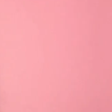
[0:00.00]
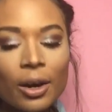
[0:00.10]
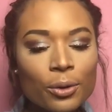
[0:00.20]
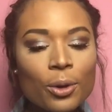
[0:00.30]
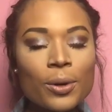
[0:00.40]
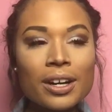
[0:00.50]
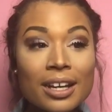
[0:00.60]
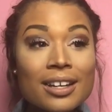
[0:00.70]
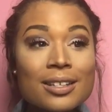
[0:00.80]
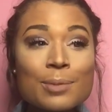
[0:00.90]
I don't know what it
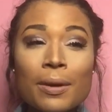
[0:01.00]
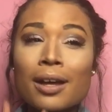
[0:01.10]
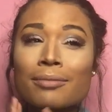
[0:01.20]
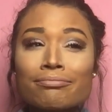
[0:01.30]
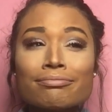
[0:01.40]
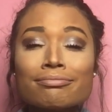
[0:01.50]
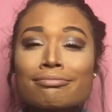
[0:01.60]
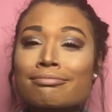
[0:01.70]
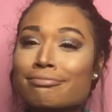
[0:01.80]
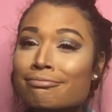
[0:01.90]
is, but
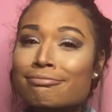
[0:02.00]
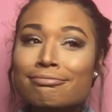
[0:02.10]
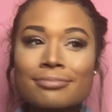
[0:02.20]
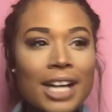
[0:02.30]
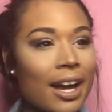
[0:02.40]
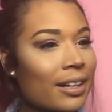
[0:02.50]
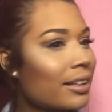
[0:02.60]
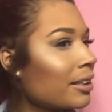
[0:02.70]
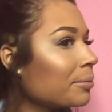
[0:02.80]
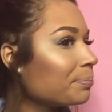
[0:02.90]
mmm, Kylie.